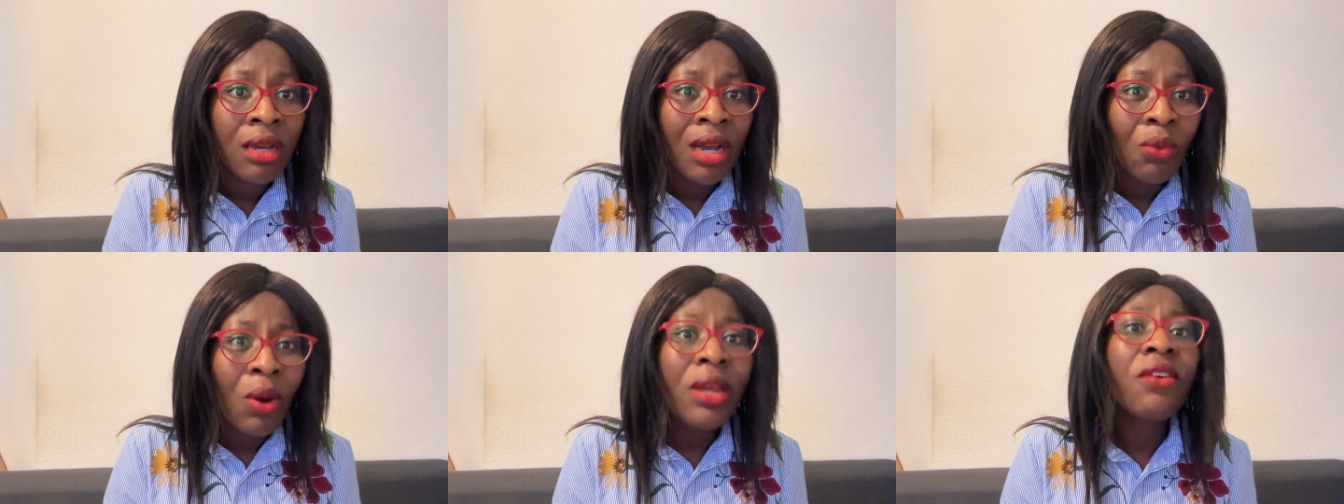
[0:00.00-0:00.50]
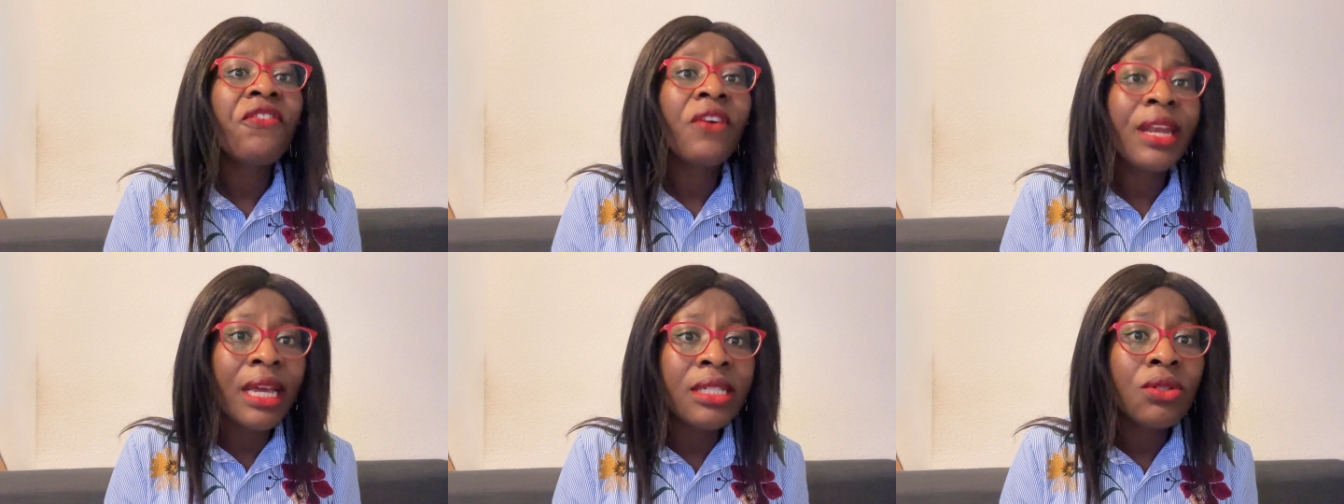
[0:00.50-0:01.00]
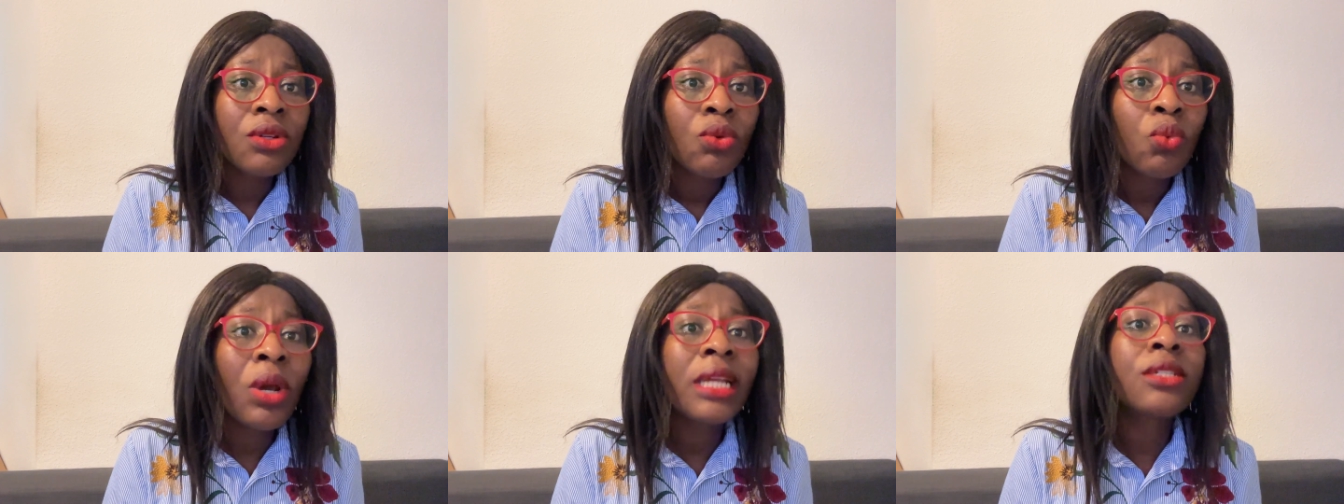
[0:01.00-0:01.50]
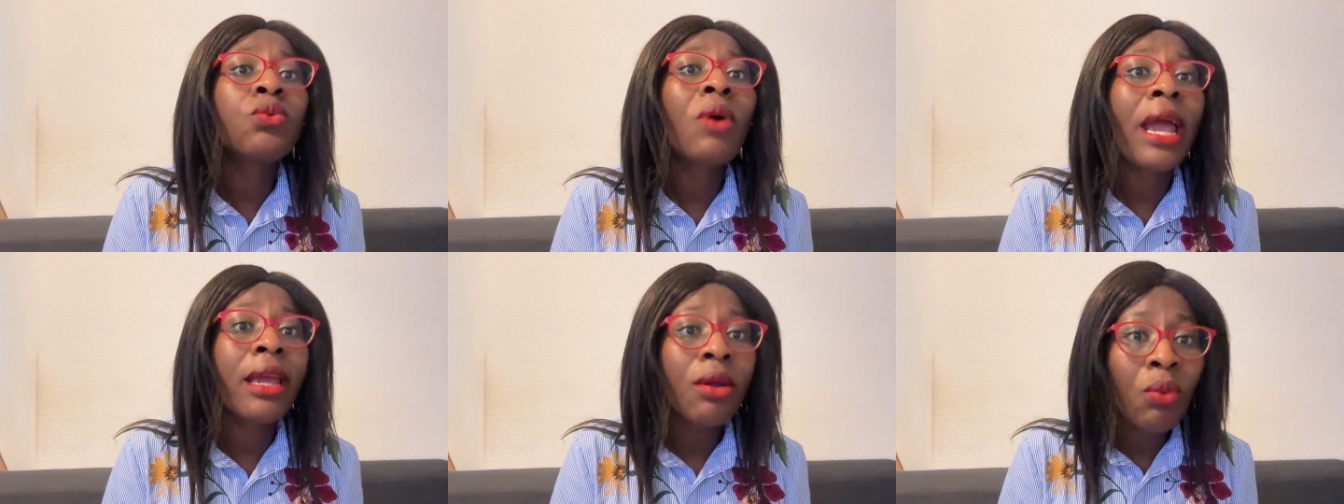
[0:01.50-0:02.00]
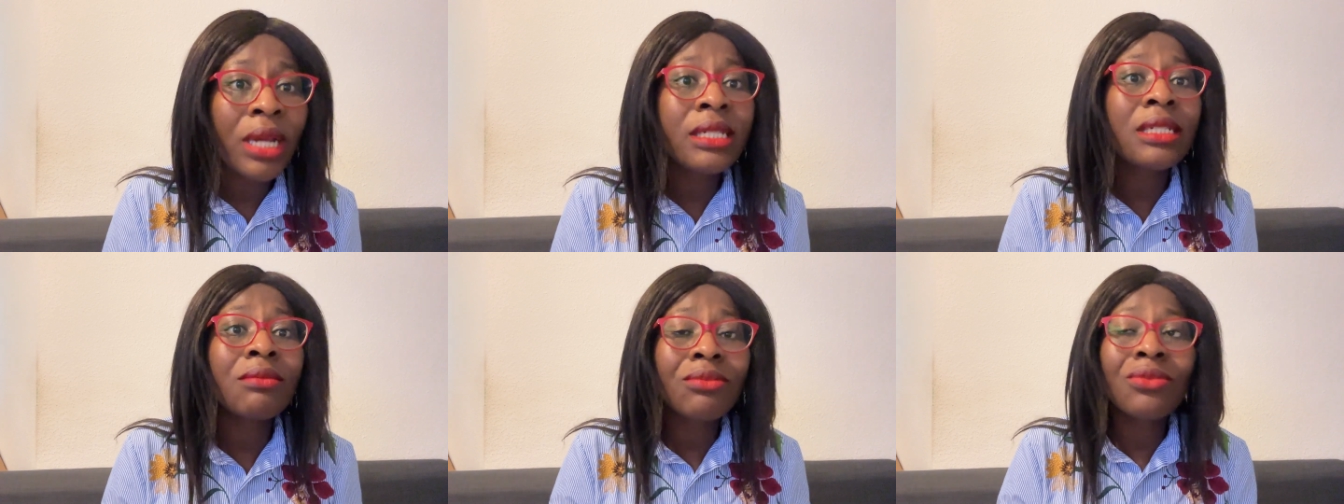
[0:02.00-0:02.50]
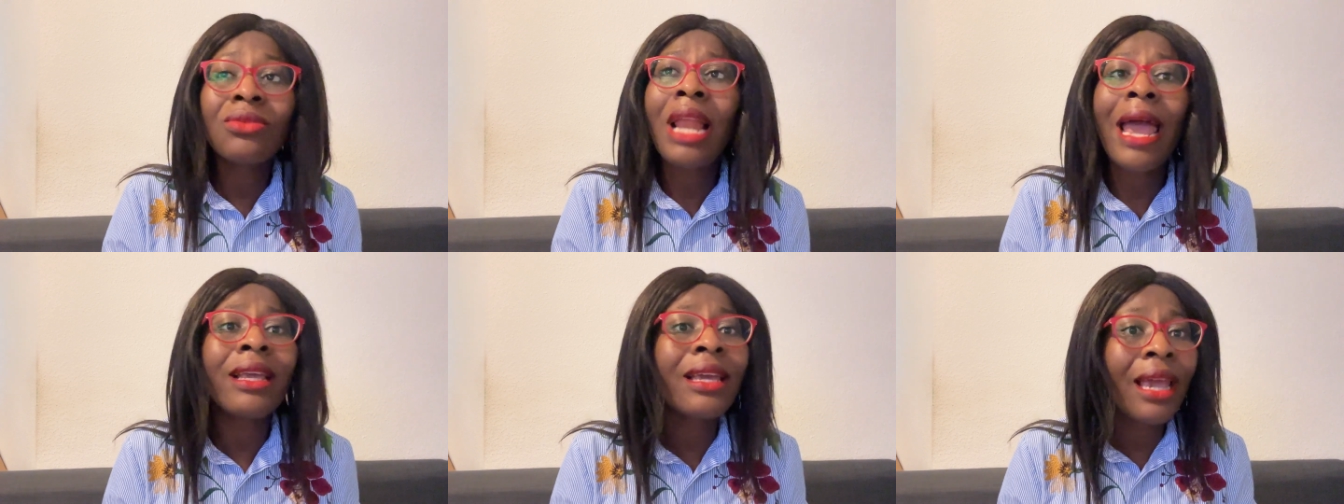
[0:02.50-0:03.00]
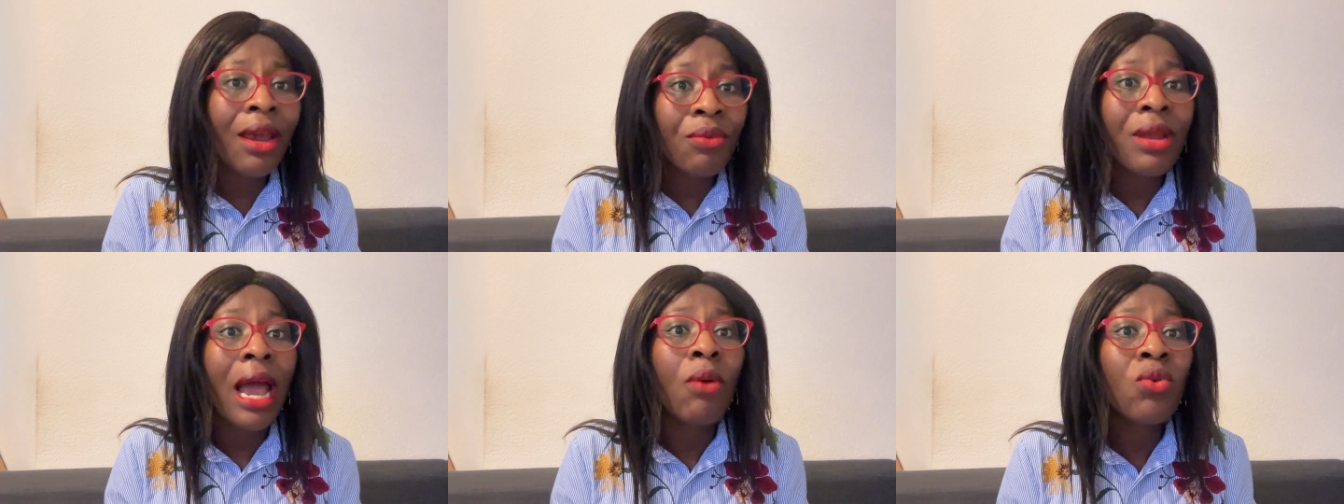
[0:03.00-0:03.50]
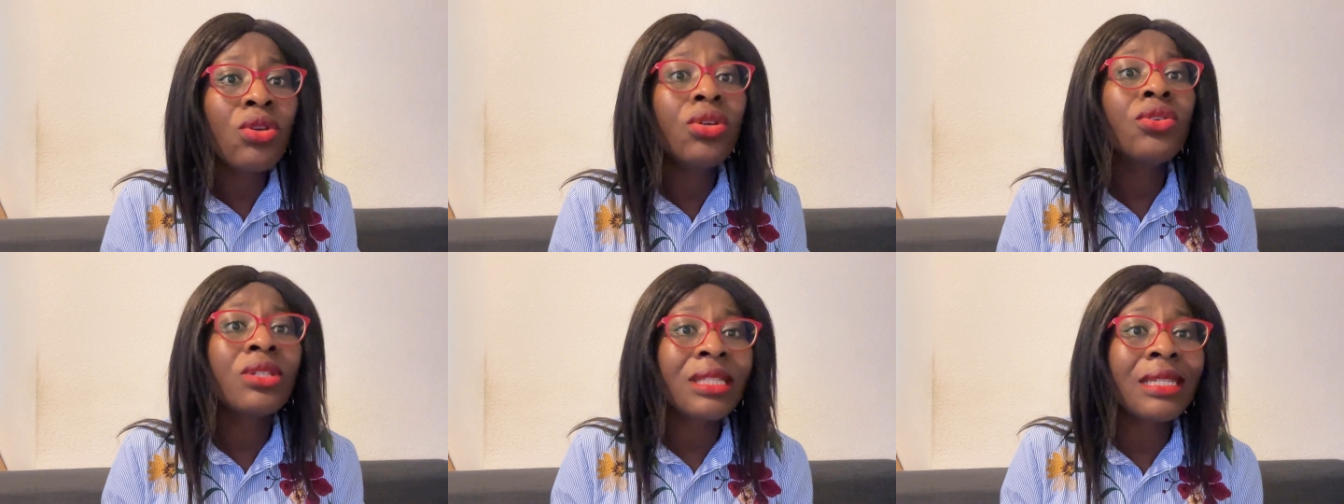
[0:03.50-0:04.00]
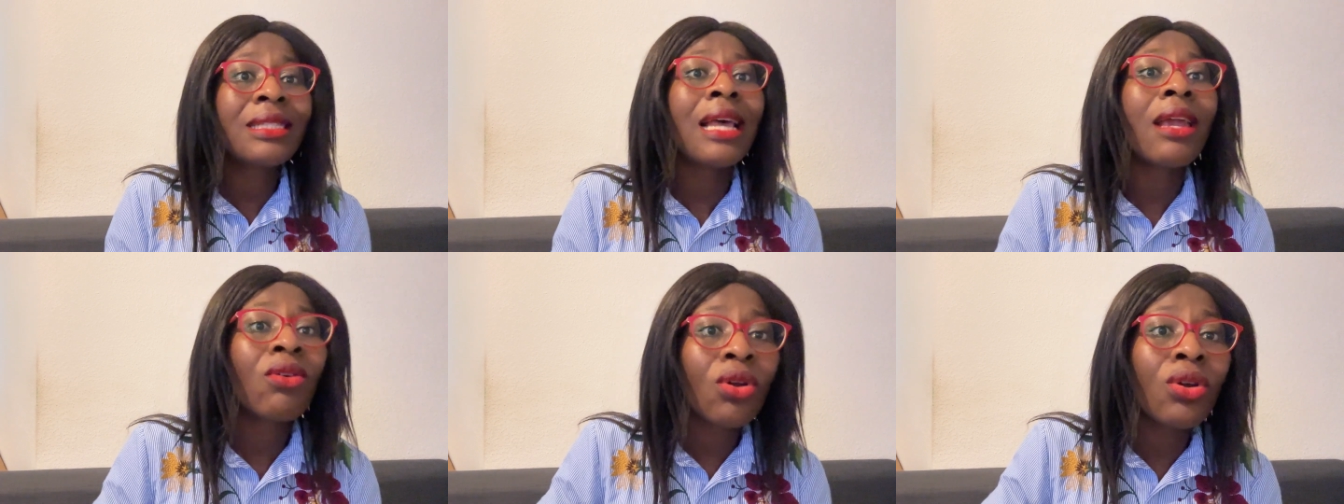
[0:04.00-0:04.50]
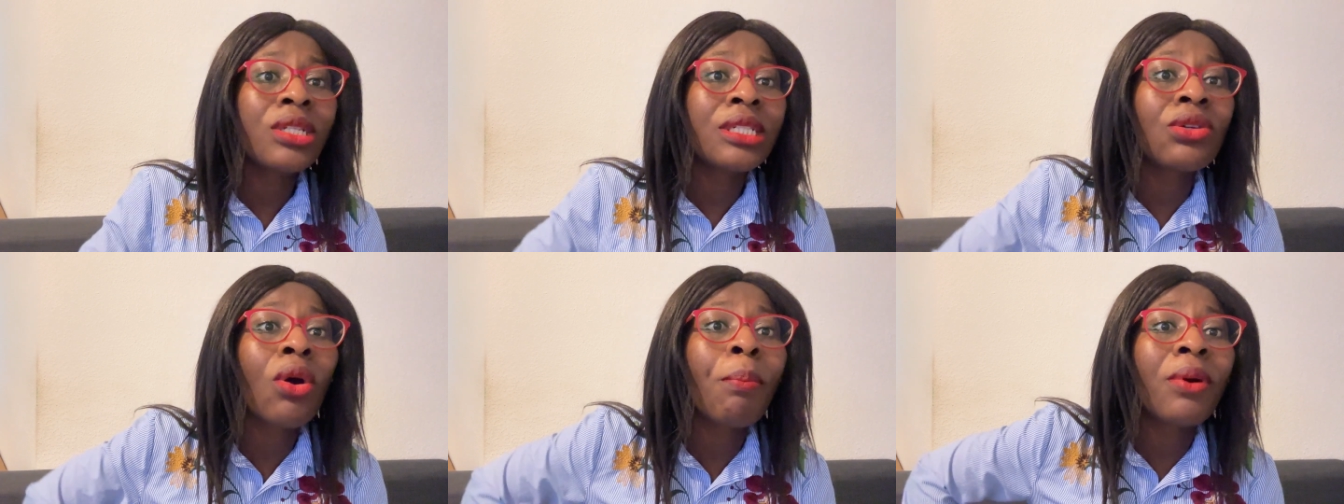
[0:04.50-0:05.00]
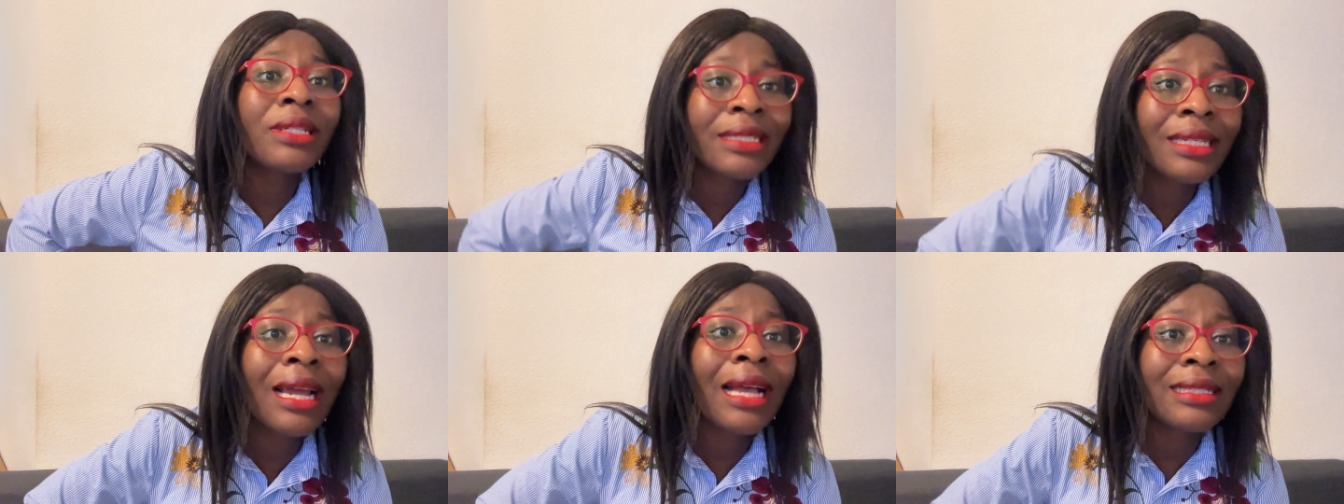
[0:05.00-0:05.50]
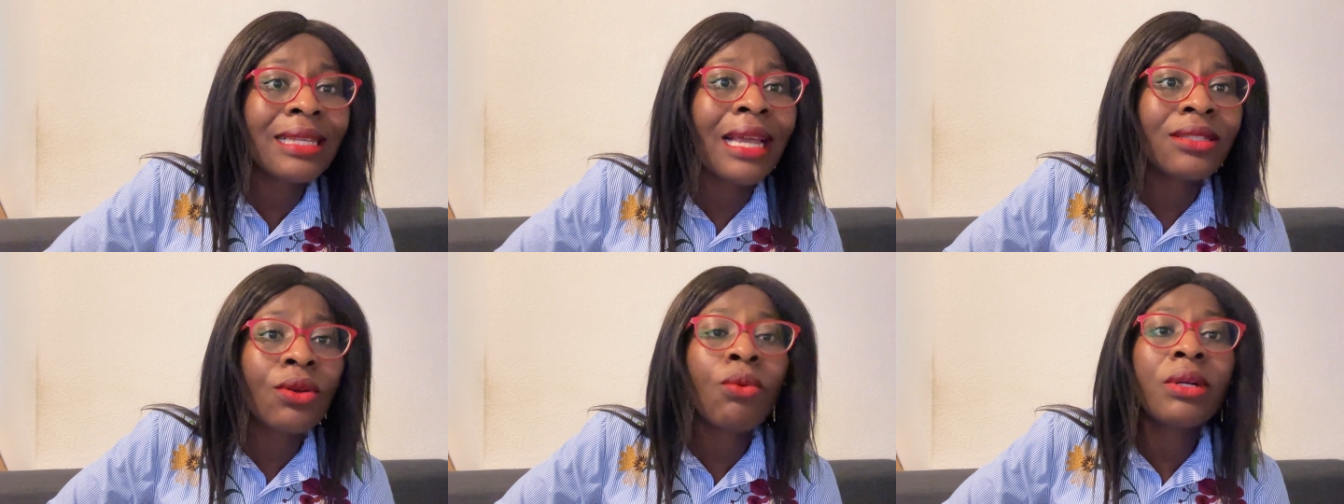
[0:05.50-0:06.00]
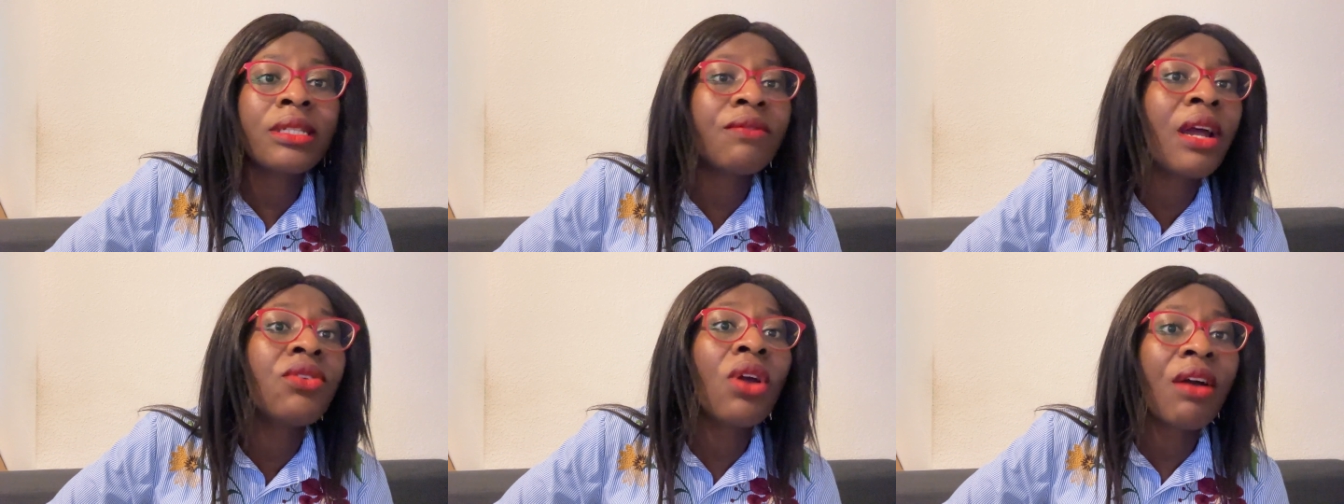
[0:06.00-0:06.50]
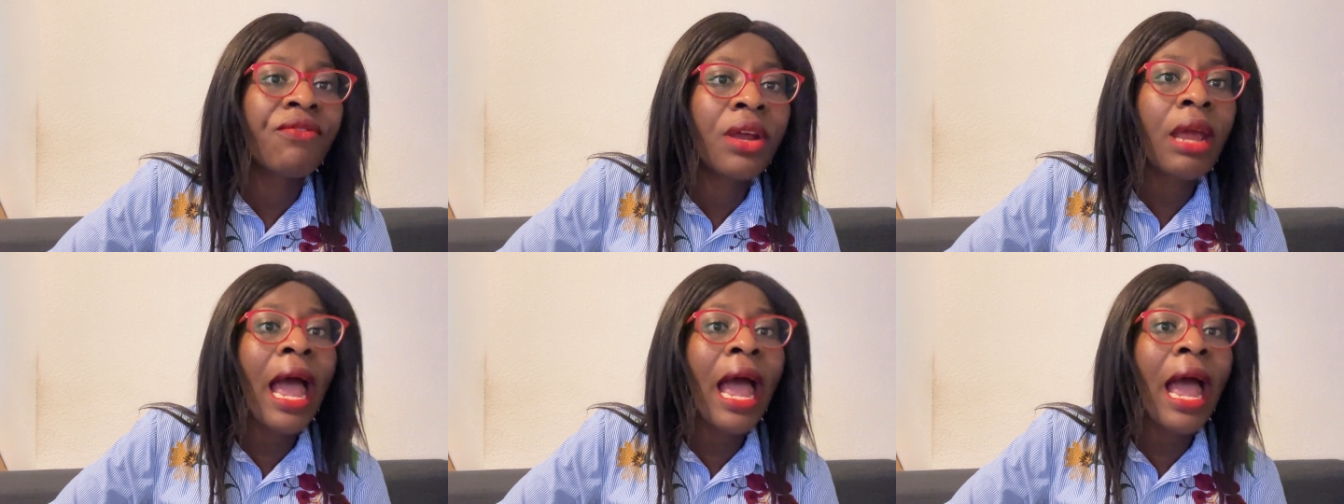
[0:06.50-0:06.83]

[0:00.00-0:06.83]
When you finish, which area will you use this psychology or political science or whatever you have read?